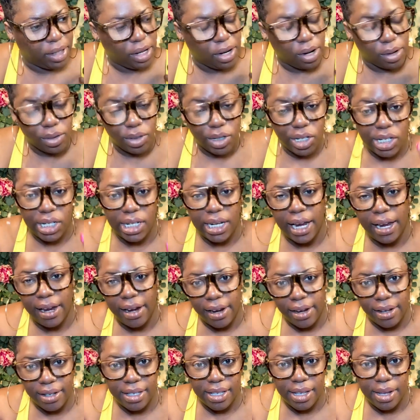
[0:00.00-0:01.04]

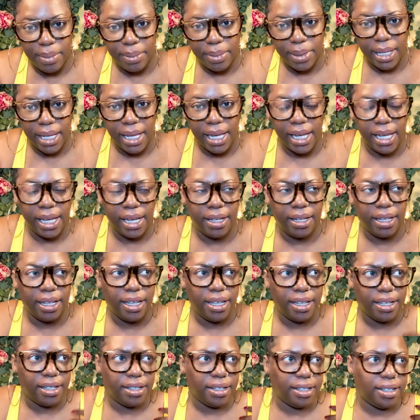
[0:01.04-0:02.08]
shared something
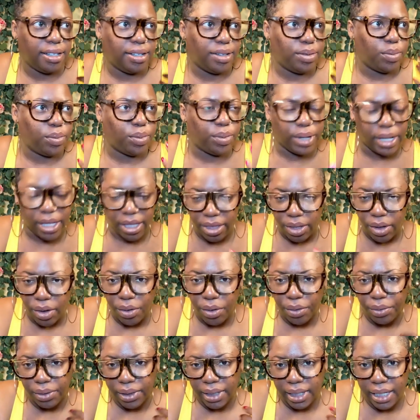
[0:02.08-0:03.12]
with
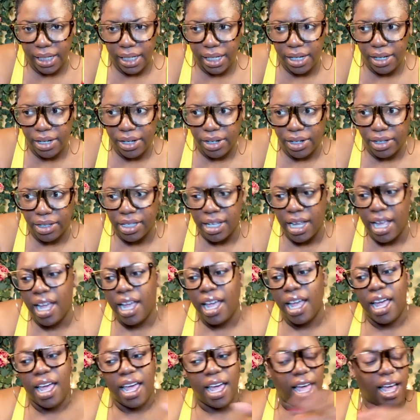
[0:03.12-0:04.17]
over the years,
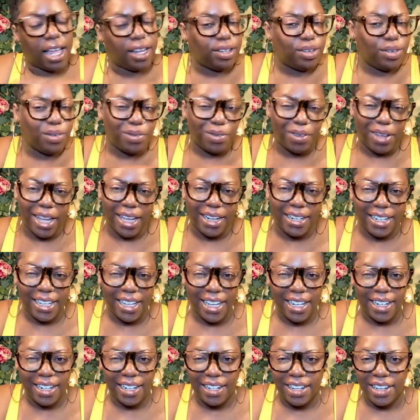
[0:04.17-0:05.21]
I do find
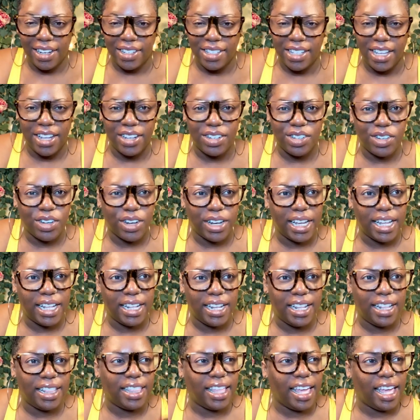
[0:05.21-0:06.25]
again that there's that trend
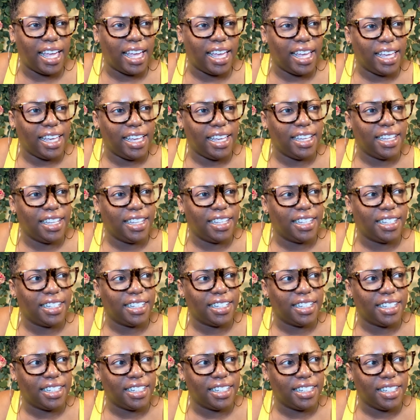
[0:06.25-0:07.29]
that they
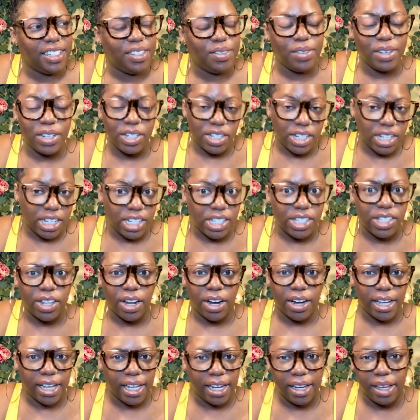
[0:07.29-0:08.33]
eventually
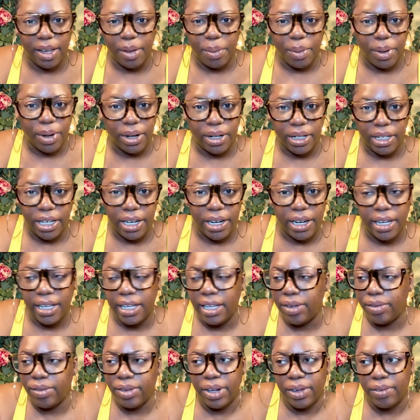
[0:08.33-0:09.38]
start getting up earlier,
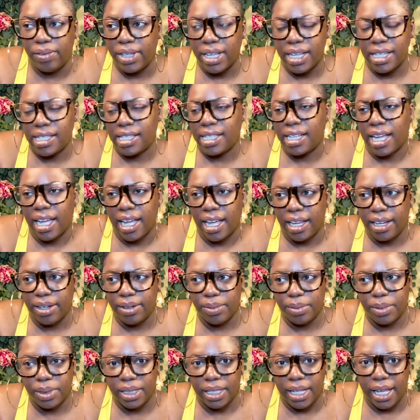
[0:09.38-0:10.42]
even if that's not
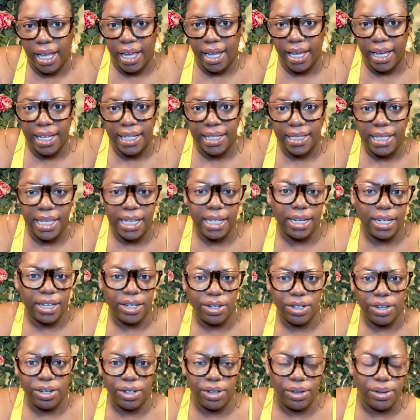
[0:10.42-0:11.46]
what they intended
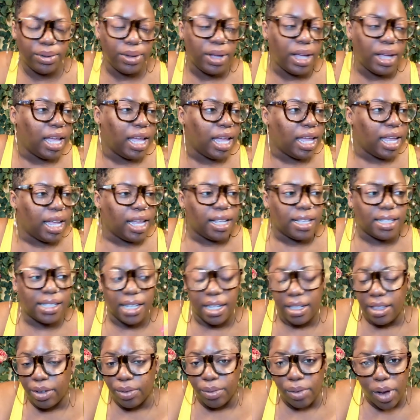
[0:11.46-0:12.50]
to do. There's
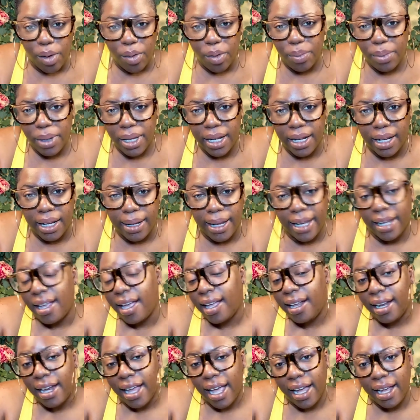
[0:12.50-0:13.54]
nothing wrong with being
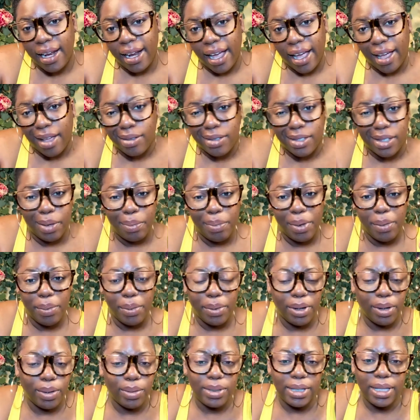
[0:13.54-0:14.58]
a night owl. Some people
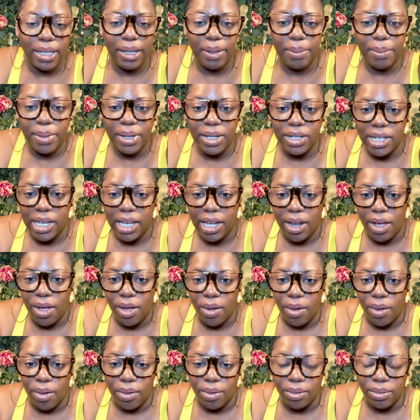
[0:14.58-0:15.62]
don't sleep much at
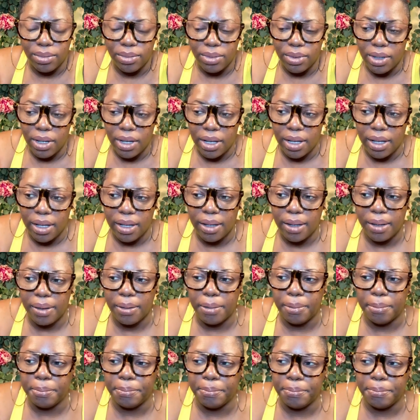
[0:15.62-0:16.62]
all. I